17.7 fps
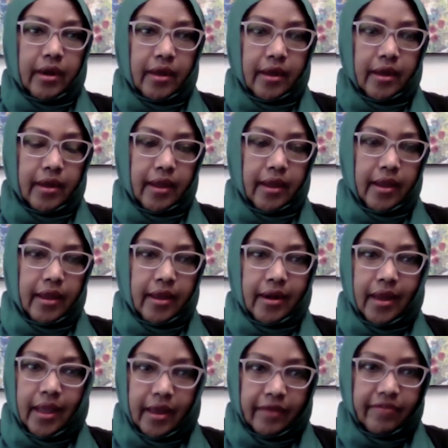a
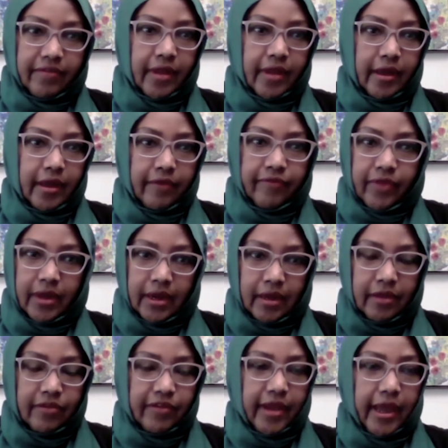headscarf and
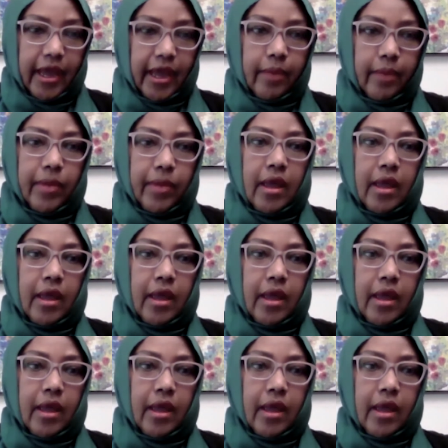hijab.